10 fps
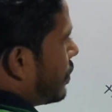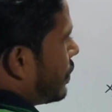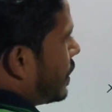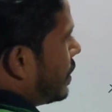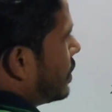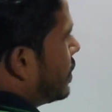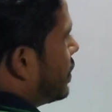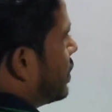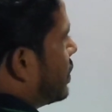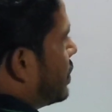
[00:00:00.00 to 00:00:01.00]
okay,
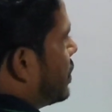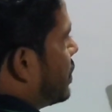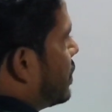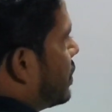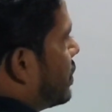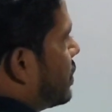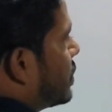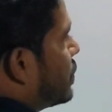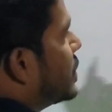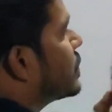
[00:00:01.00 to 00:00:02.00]

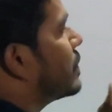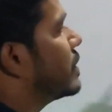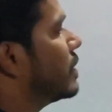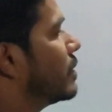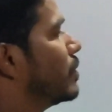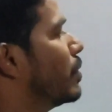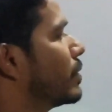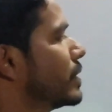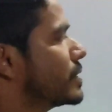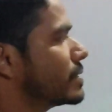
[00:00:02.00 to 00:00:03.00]
so this will the
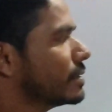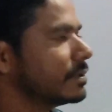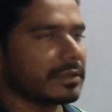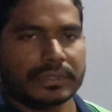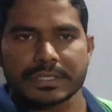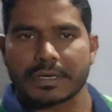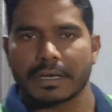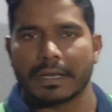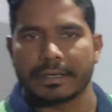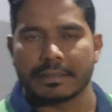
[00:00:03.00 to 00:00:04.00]
longest horizontal
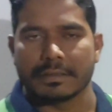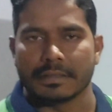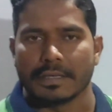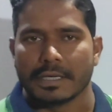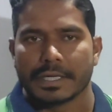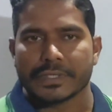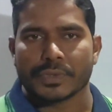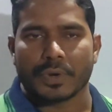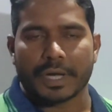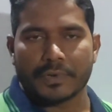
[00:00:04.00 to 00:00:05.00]
line,
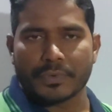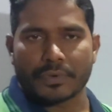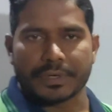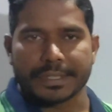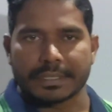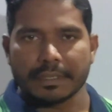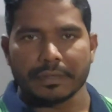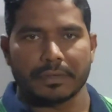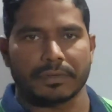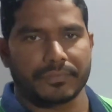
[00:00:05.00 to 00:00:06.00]
so I have drawn in the
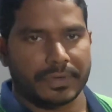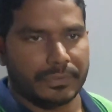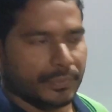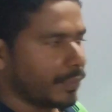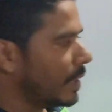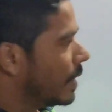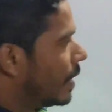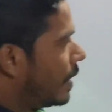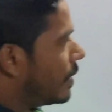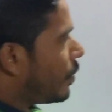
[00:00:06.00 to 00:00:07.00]
front view.
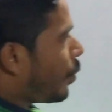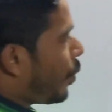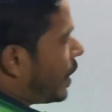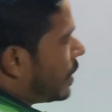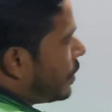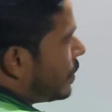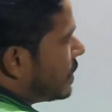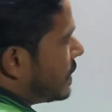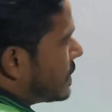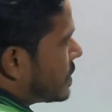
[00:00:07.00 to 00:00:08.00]
And whatever
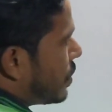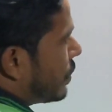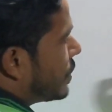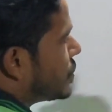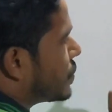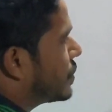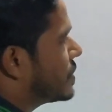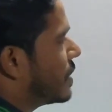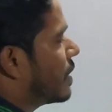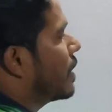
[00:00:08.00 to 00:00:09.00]
this longest
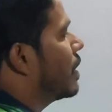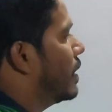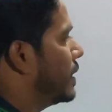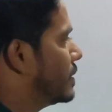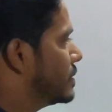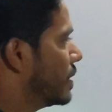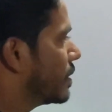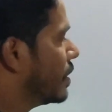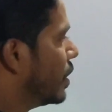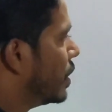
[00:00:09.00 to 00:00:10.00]
horizontal line is there,
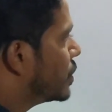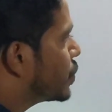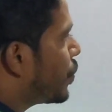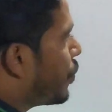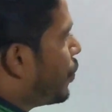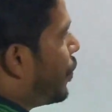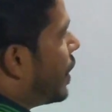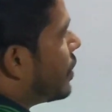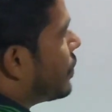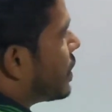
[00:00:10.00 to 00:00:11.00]
so
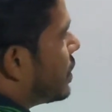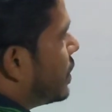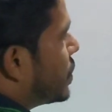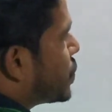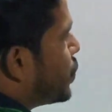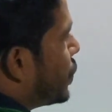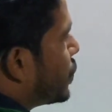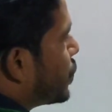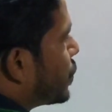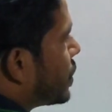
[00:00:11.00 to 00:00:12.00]
wherever it is going
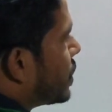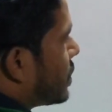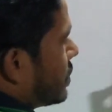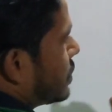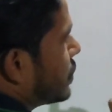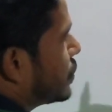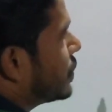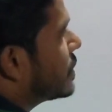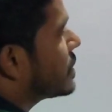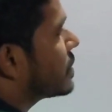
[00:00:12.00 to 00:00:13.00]
to cut to
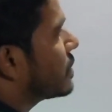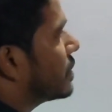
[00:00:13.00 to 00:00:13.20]
its